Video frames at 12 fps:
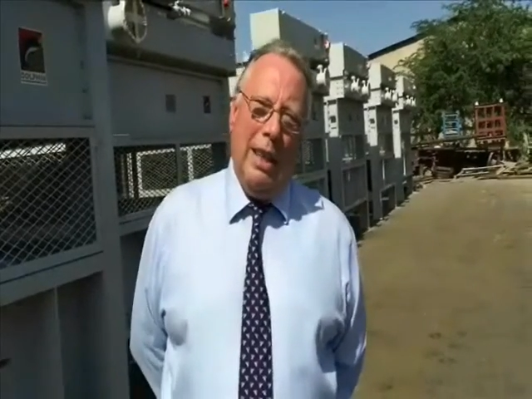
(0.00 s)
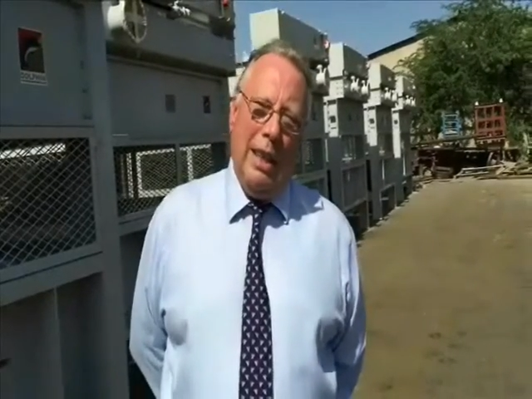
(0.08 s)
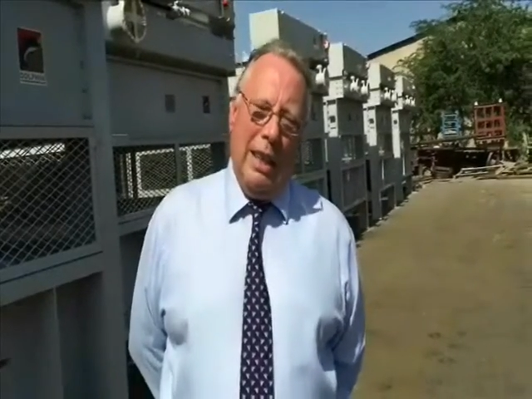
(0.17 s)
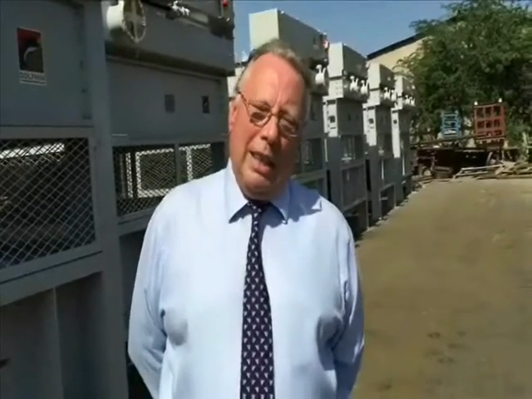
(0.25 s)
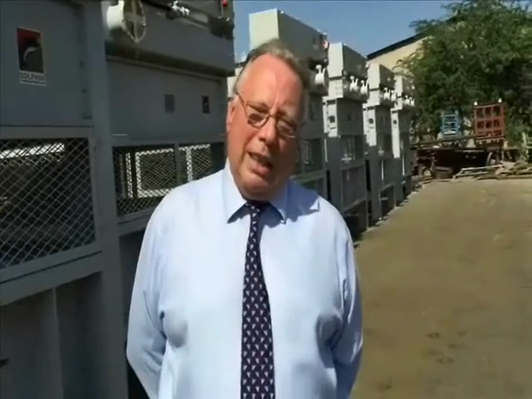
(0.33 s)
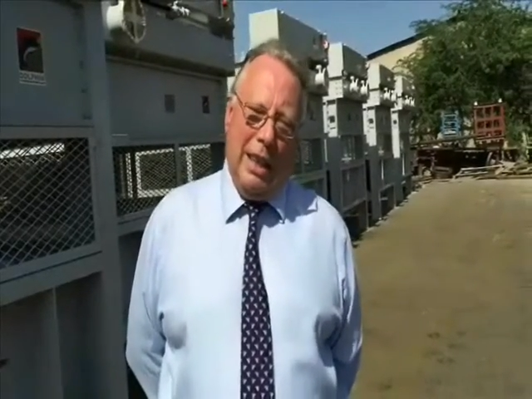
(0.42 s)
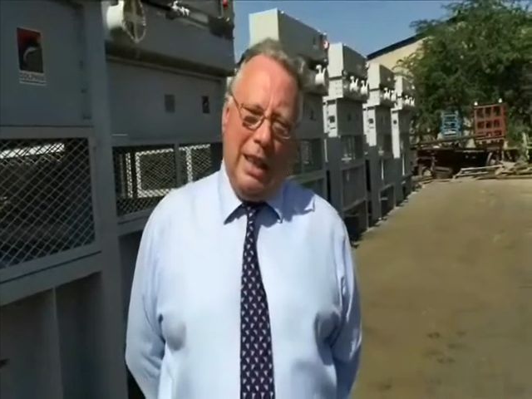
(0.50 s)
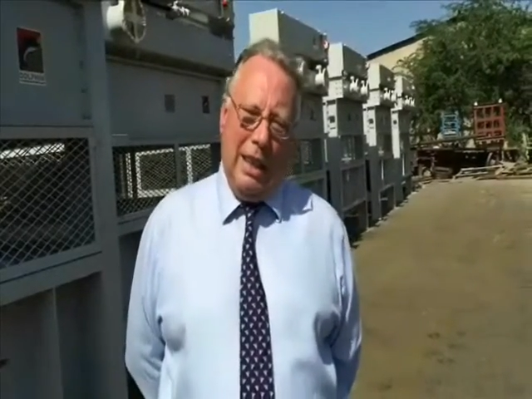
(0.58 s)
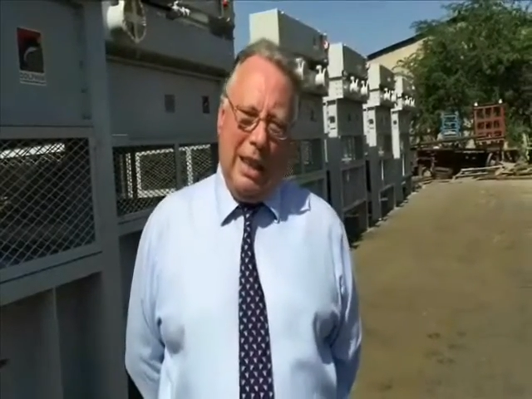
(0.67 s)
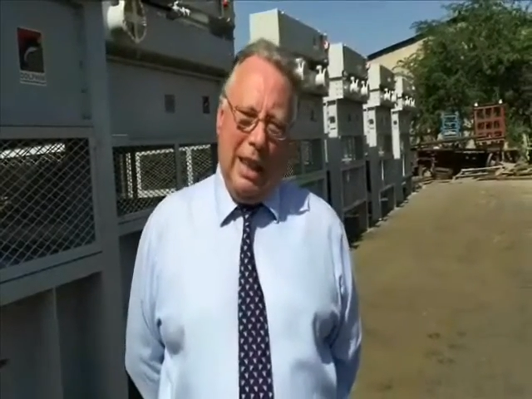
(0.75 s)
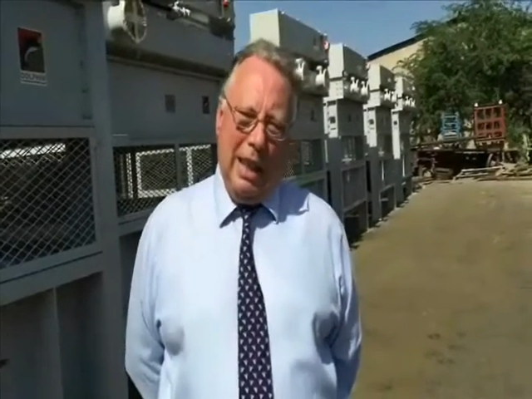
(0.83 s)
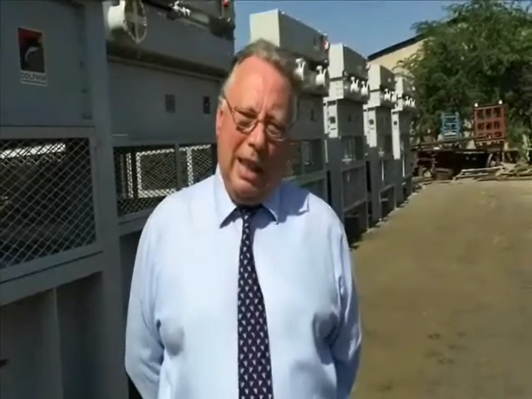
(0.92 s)
the
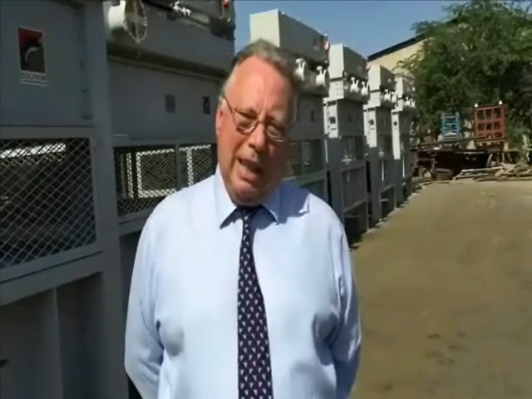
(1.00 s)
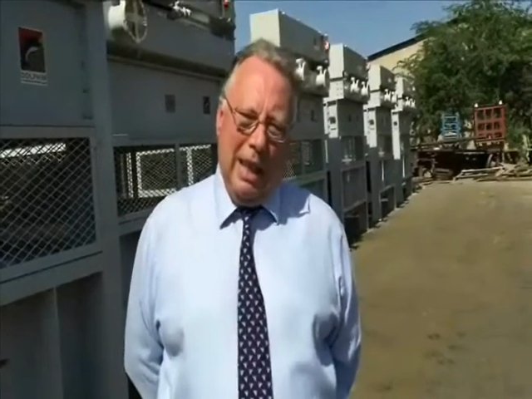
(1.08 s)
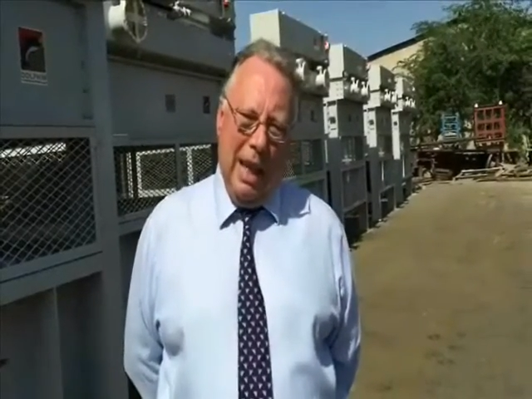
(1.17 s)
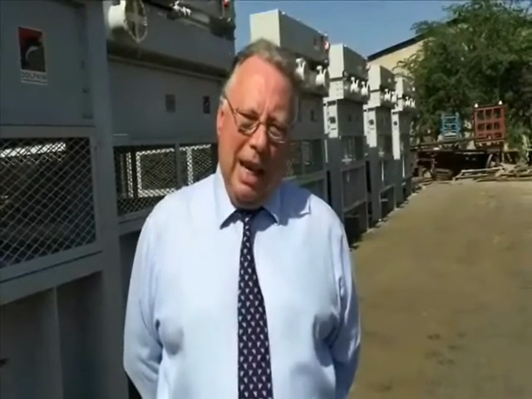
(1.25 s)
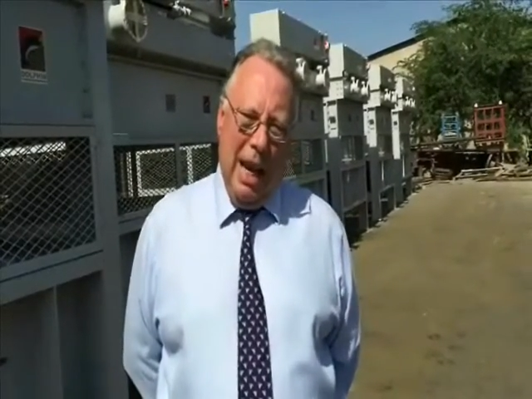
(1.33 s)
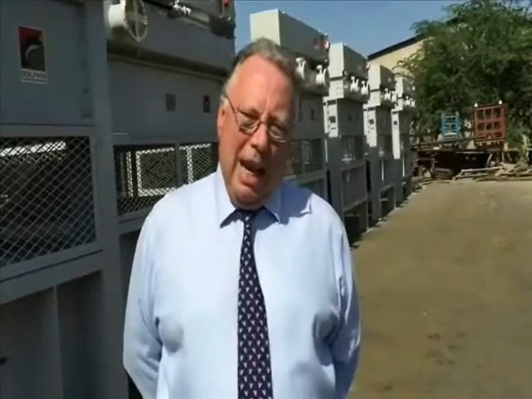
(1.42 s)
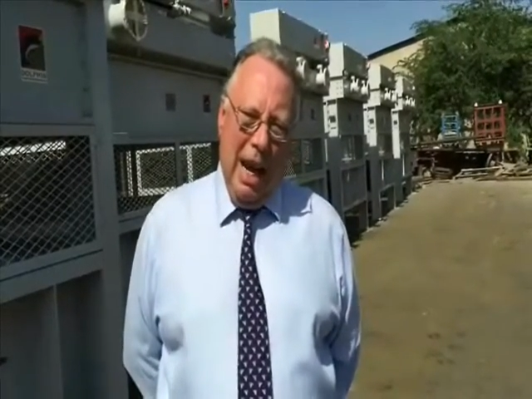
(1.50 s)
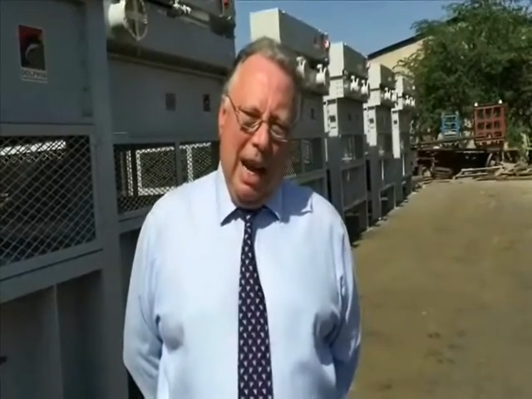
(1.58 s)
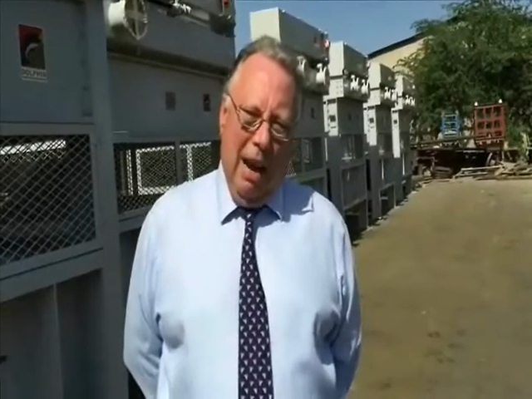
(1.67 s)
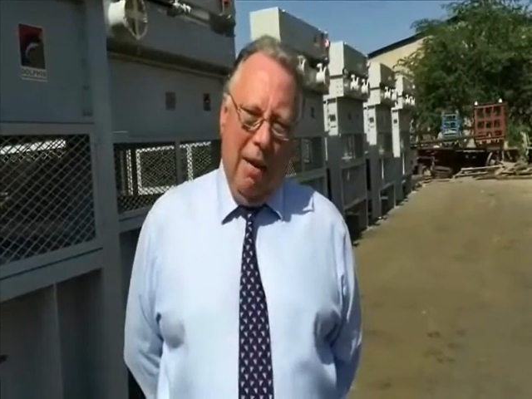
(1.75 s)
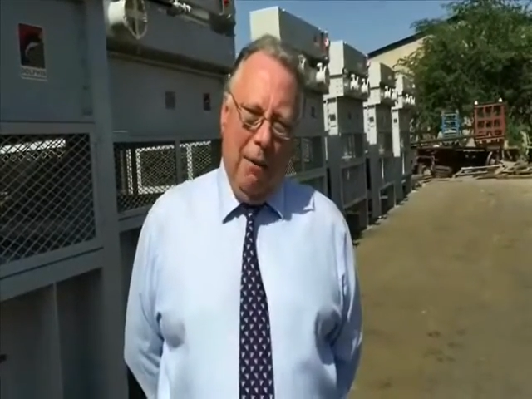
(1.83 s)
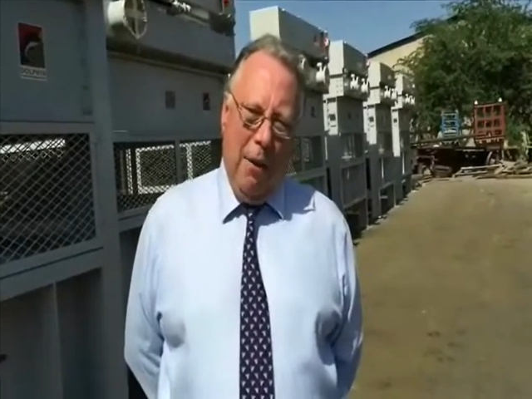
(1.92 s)

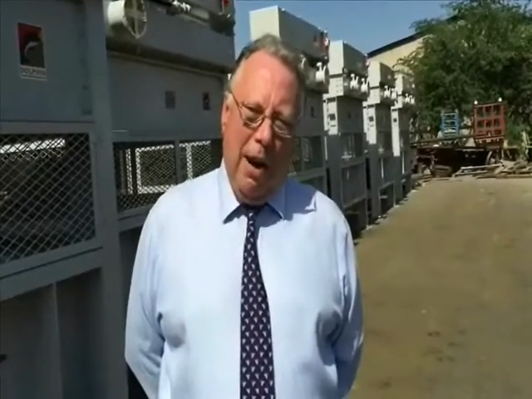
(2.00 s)
GCC.